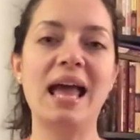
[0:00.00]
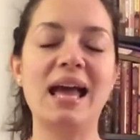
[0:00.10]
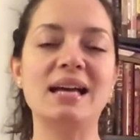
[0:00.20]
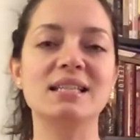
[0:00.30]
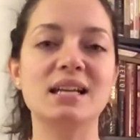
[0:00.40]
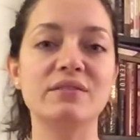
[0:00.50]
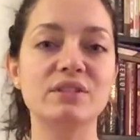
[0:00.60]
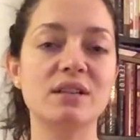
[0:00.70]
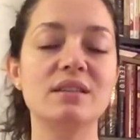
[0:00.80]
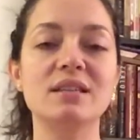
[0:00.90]
And I've
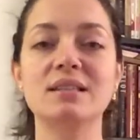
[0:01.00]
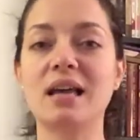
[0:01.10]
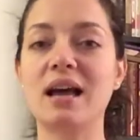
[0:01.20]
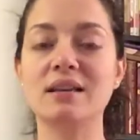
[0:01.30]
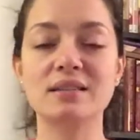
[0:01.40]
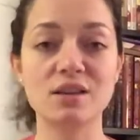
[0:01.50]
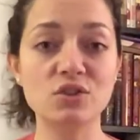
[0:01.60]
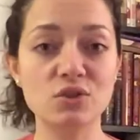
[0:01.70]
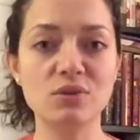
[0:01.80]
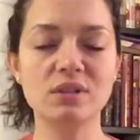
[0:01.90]
done this as a
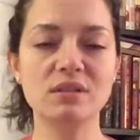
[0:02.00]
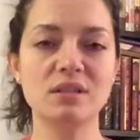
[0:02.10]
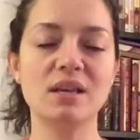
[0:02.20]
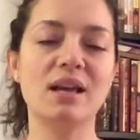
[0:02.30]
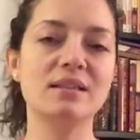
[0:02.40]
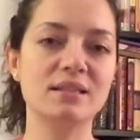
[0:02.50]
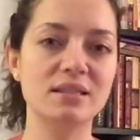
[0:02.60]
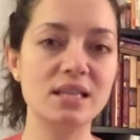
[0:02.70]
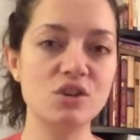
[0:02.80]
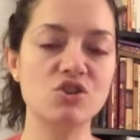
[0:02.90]
student, as a
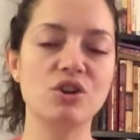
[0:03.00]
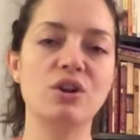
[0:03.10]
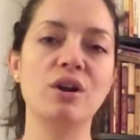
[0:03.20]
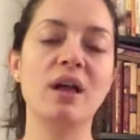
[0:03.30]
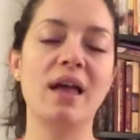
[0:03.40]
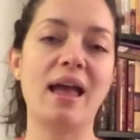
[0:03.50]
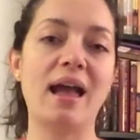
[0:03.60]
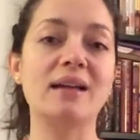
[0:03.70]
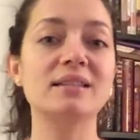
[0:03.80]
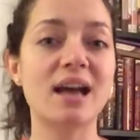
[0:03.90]
teacher,
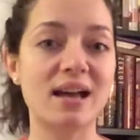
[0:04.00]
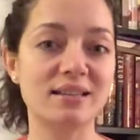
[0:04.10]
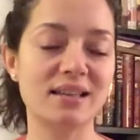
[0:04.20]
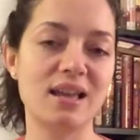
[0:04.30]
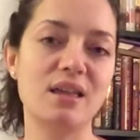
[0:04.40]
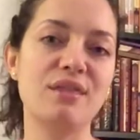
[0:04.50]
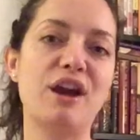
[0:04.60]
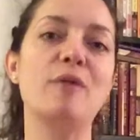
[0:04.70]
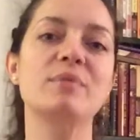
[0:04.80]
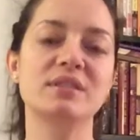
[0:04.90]
and as a
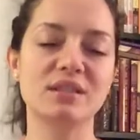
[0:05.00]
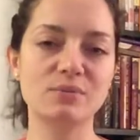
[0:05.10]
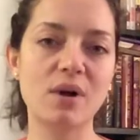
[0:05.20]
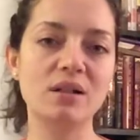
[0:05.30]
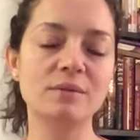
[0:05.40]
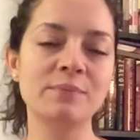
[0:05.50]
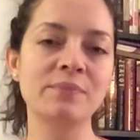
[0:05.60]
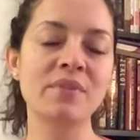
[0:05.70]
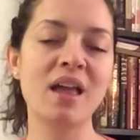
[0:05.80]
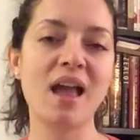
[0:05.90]
therapist as well.
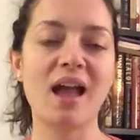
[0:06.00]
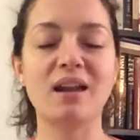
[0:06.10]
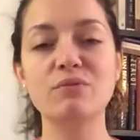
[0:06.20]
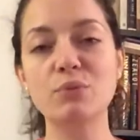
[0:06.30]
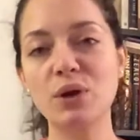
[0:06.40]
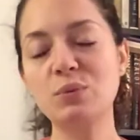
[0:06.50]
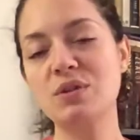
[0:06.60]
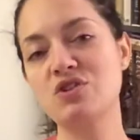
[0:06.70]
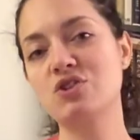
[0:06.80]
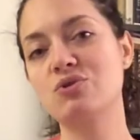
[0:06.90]
And I've worked
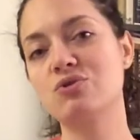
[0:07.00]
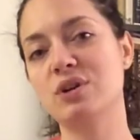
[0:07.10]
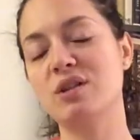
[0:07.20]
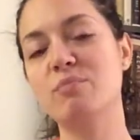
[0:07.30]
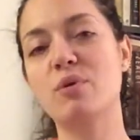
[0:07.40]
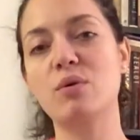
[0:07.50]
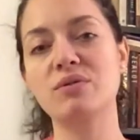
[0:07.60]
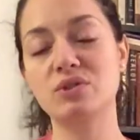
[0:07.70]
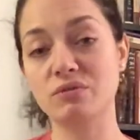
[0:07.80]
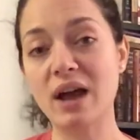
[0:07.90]
with children
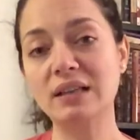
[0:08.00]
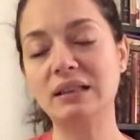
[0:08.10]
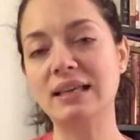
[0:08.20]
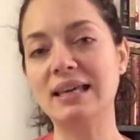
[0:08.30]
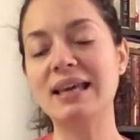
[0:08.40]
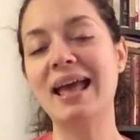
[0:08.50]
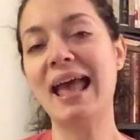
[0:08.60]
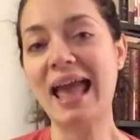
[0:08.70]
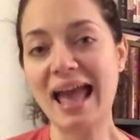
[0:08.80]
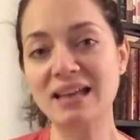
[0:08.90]
both directly
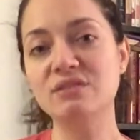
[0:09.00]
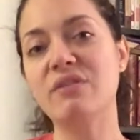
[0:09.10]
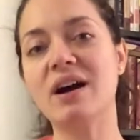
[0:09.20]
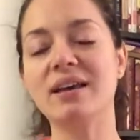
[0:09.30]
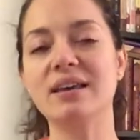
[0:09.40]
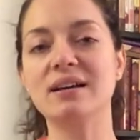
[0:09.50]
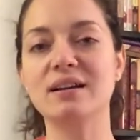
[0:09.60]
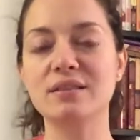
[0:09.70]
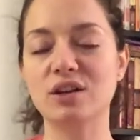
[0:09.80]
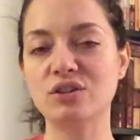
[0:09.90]
and via
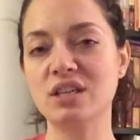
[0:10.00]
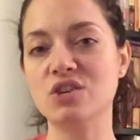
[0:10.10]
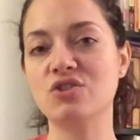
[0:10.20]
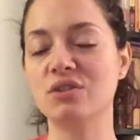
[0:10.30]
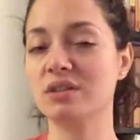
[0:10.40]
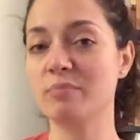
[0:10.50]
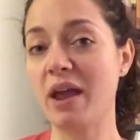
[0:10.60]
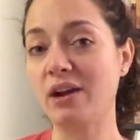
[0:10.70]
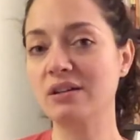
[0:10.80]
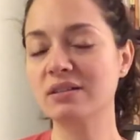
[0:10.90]
their teachers and
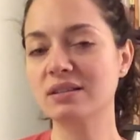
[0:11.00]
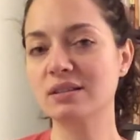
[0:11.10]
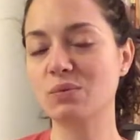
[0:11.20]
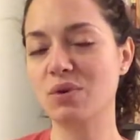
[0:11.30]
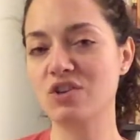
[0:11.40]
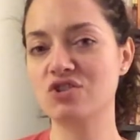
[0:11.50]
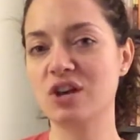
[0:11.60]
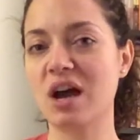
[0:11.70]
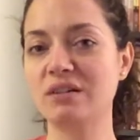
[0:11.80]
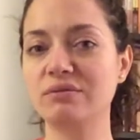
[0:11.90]
parents, which
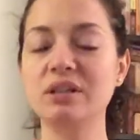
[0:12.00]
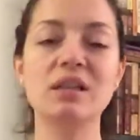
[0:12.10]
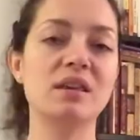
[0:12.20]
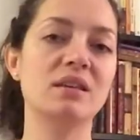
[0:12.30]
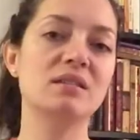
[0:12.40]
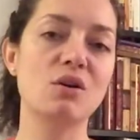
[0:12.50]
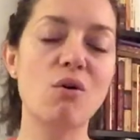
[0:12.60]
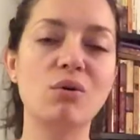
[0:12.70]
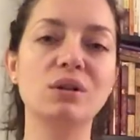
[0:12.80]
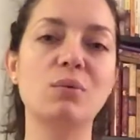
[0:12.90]
I really think is the
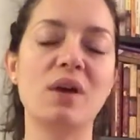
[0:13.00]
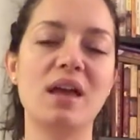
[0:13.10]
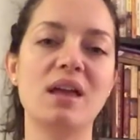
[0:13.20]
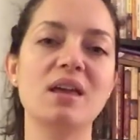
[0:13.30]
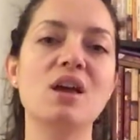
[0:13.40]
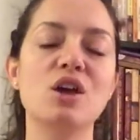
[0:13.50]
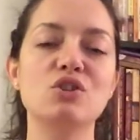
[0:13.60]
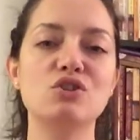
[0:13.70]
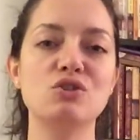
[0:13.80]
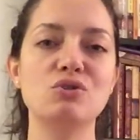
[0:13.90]
only way
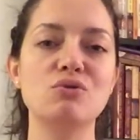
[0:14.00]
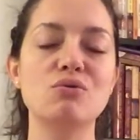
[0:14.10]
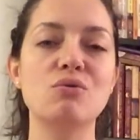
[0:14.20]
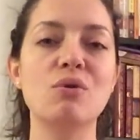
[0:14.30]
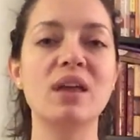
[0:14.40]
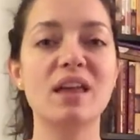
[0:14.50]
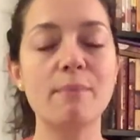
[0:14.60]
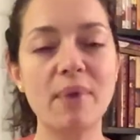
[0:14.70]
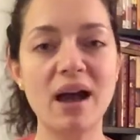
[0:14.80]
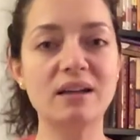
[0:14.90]
to
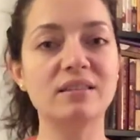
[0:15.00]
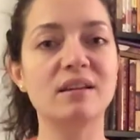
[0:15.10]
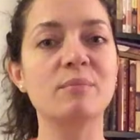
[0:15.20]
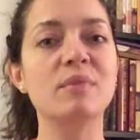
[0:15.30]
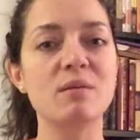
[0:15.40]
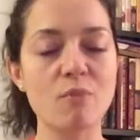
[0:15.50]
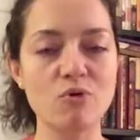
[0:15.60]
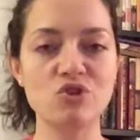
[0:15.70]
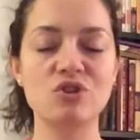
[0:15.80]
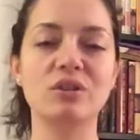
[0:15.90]
impact them
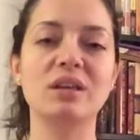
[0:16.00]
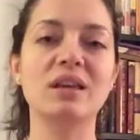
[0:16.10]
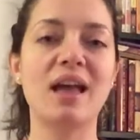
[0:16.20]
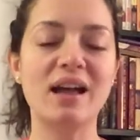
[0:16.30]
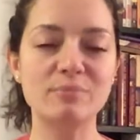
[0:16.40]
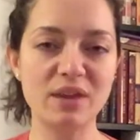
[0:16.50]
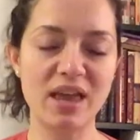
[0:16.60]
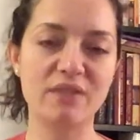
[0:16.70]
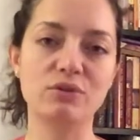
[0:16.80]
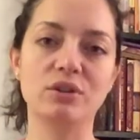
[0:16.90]
emotionally and
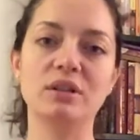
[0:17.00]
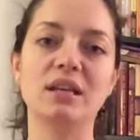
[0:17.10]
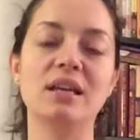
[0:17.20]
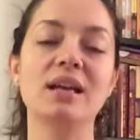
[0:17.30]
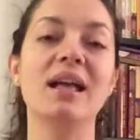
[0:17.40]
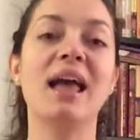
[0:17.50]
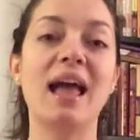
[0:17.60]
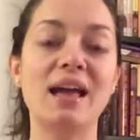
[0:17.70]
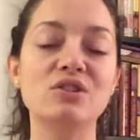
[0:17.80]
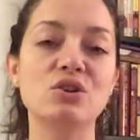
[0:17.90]
behaviorally
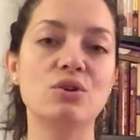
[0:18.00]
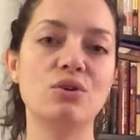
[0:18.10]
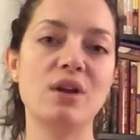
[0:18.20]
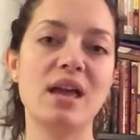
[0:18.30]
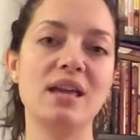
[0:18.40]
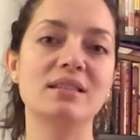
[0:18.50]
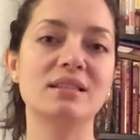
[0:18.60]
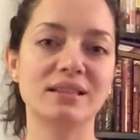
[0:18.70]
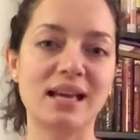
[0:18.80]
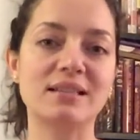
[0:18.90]
and to
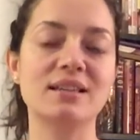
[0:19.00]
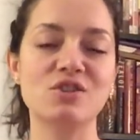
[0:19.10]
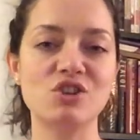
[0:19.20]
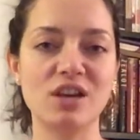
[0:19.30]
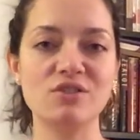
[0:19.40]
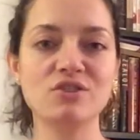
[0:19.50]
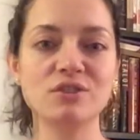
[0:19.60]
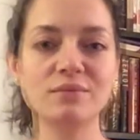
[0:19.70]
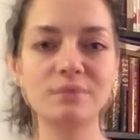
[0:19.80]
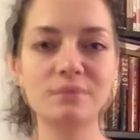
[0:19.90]
create lasting change.